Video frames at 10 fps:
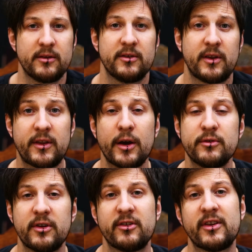So
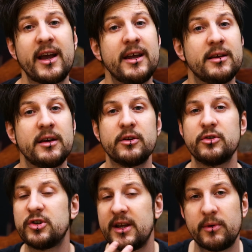don't just say
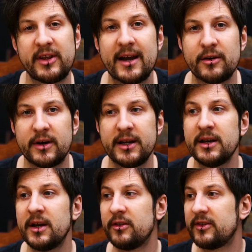she was angry,